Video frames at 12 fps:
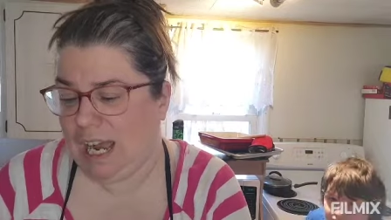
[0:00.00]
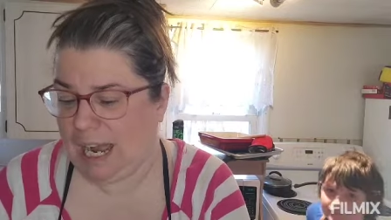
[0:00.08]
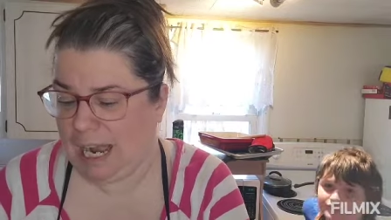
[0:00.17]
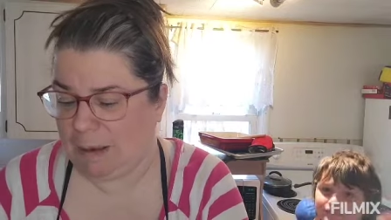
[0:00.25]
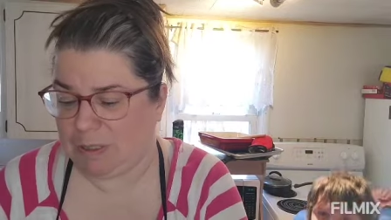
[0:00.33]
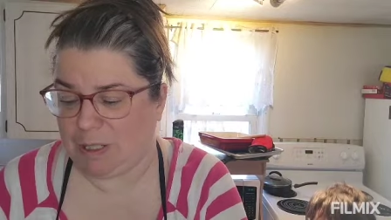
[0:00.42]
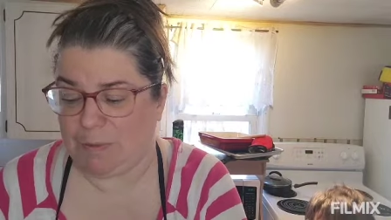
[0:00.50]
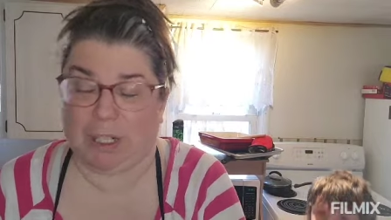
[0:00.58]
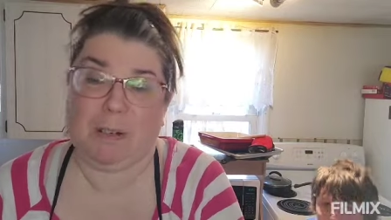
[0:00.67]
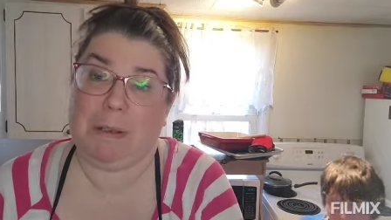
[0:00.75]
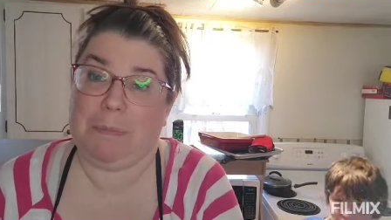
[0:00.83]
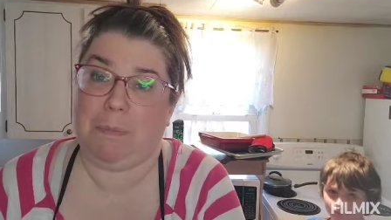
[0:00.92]
Um, so we're
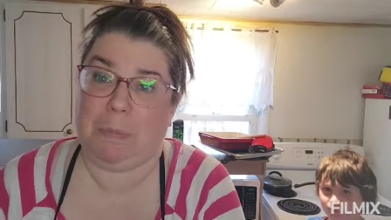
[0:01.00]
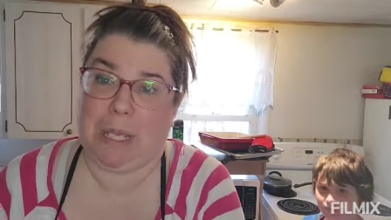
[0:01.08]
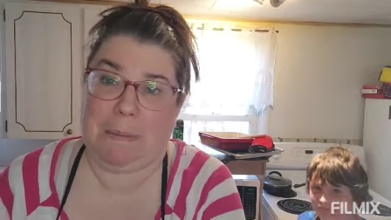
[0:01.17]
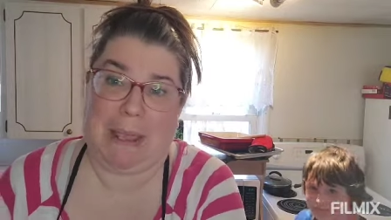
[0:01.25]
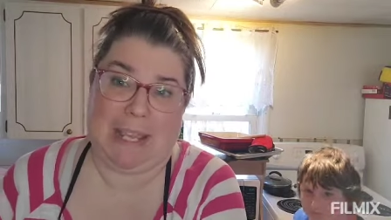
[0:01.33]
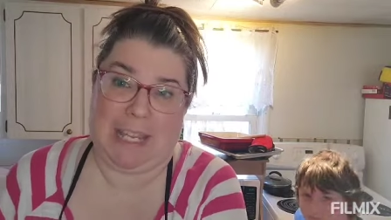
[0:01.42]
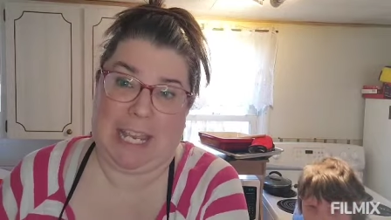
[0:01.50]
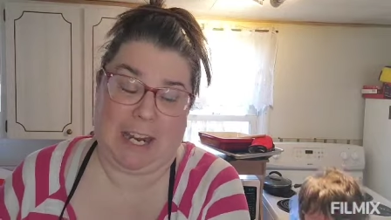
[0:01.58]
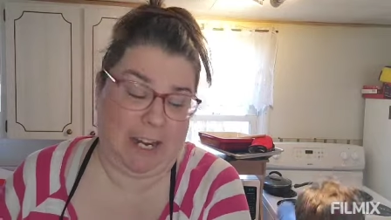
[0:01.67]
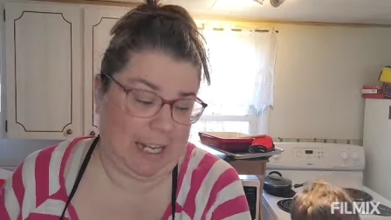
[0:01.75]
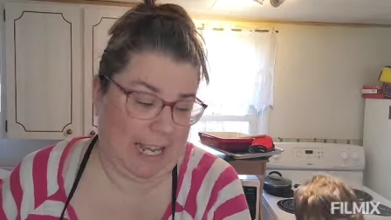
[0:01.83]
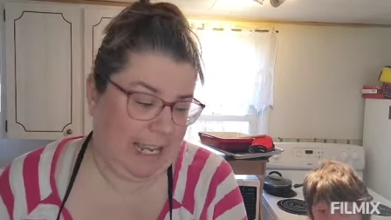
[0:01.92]
going to be making
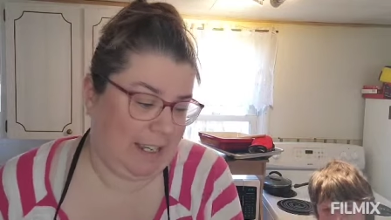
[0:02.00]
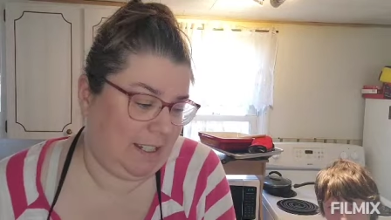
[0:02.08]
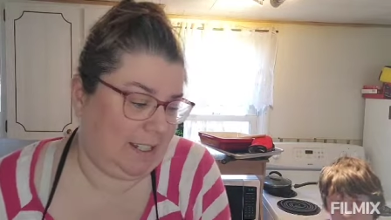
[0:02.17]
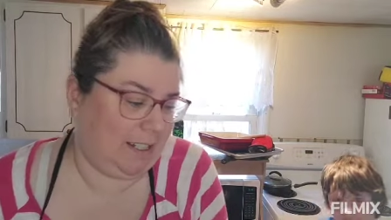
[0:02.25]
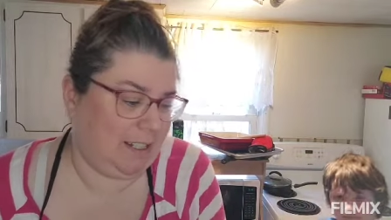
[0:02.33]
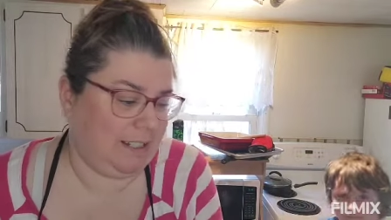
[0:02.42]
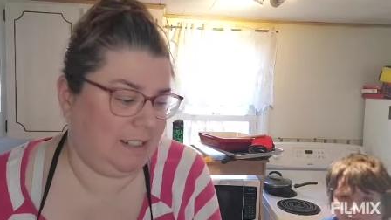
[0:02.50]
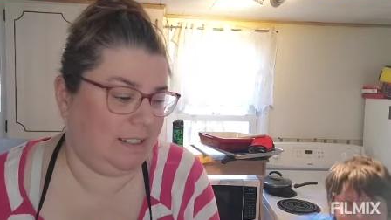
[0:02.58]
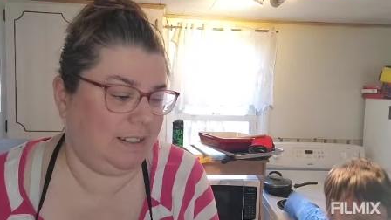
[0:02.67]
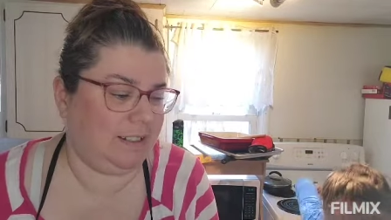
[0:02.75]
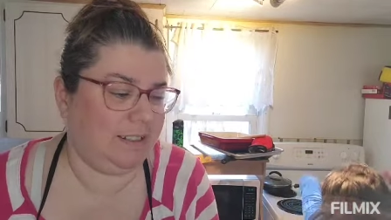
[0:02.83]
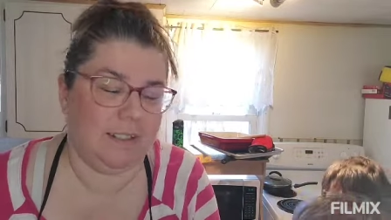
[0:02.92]
carrot cake.
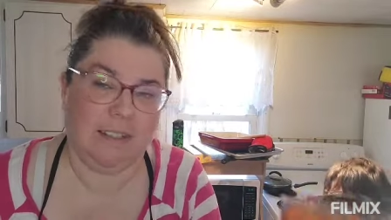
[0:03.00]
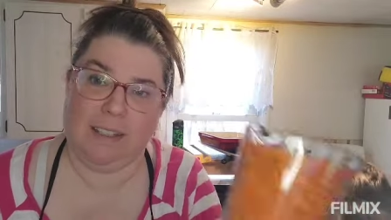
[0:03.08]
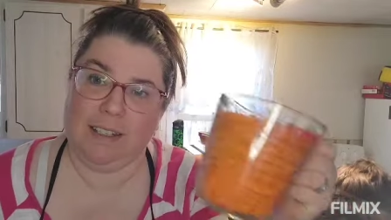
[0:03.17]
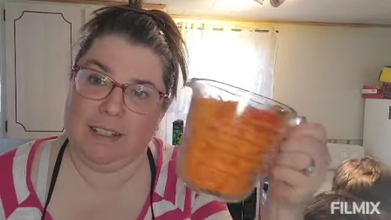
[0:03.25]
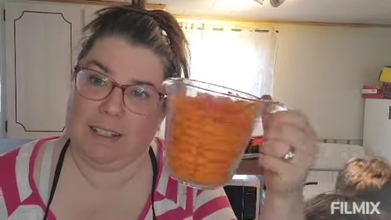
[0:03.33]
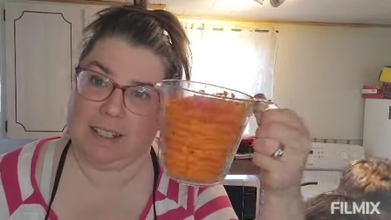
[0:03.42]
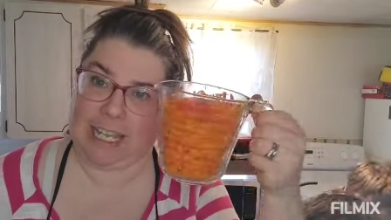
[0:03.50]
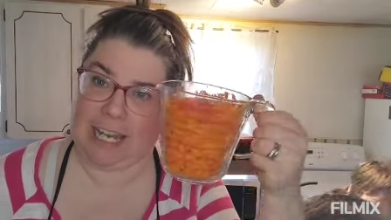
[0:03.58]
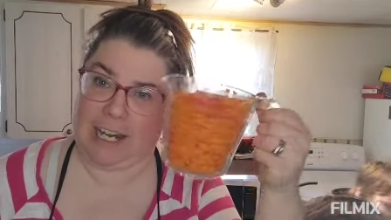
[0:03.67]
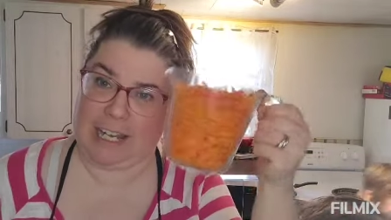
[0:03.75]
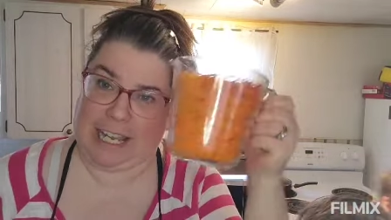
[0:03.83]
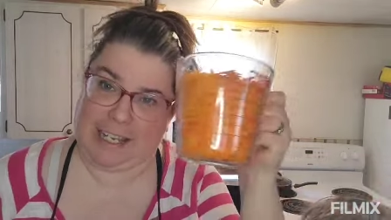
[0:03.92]
No,
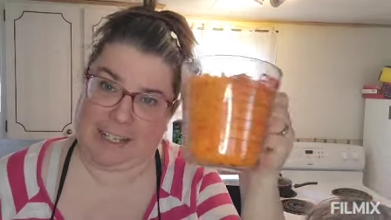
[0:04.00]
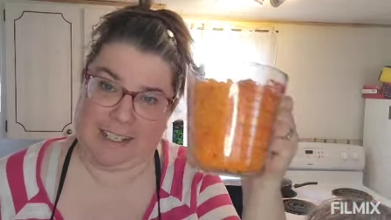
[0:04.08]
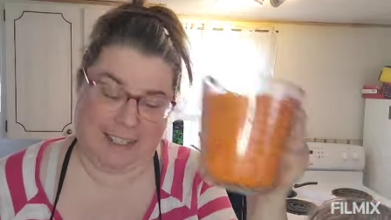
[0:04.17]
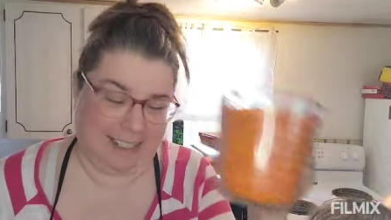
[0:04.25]
cheesecake. Cake.